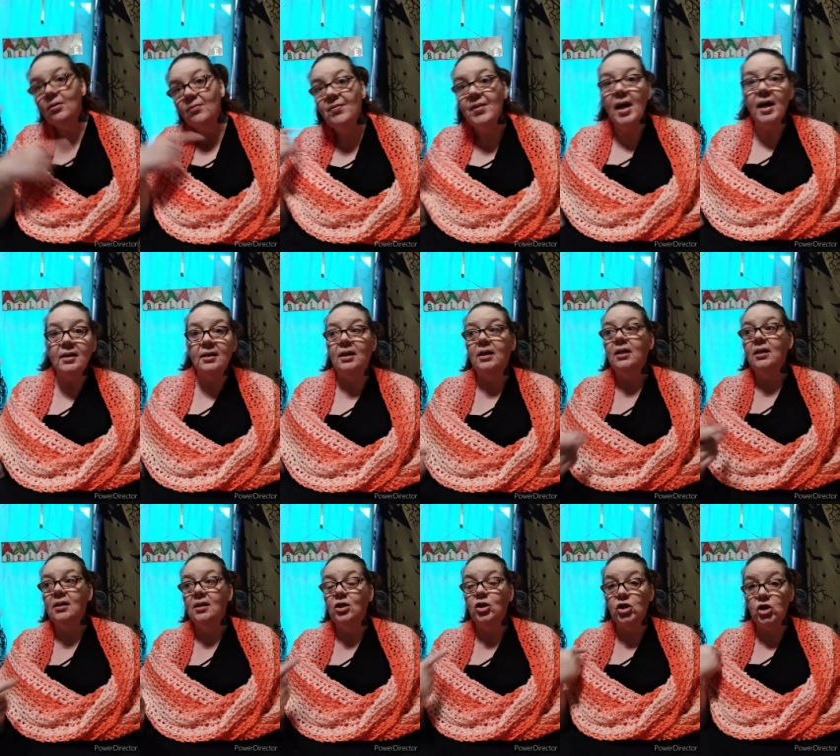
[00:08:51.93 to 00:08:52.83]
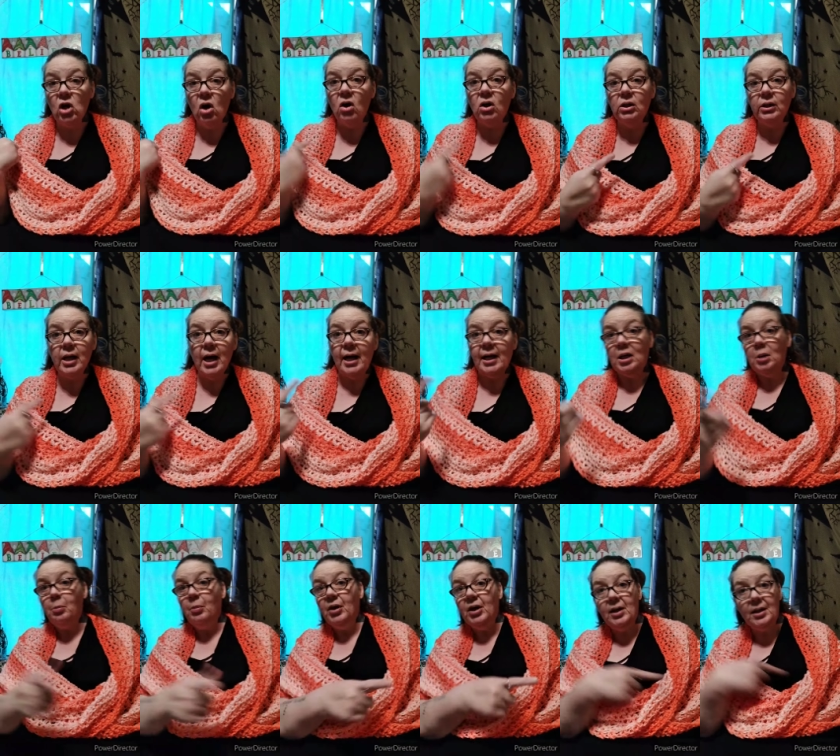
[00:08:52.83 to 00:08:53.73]
fact that it's
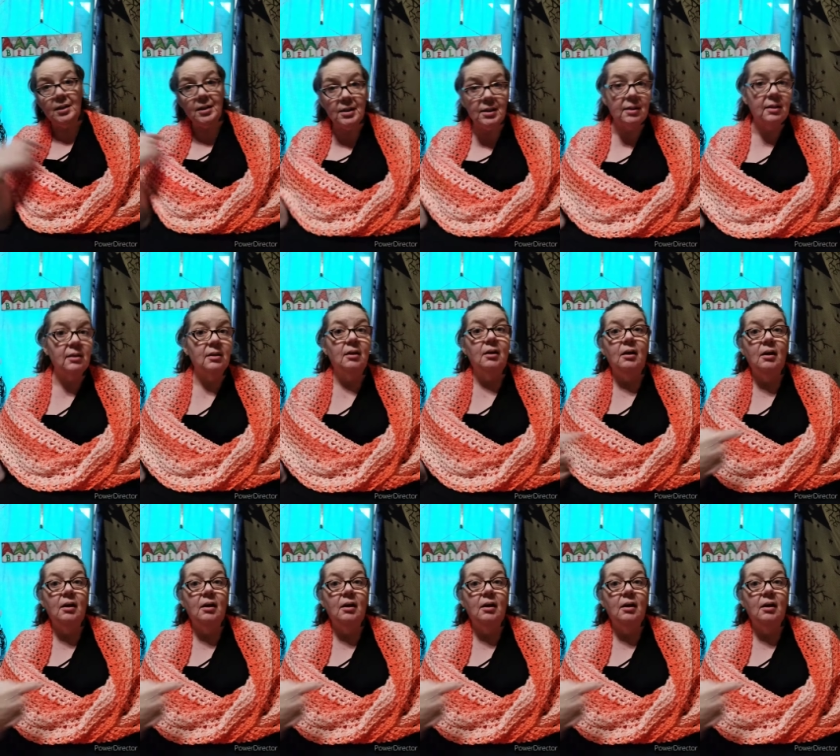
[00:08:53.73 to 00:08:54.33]
shawl-like, but it's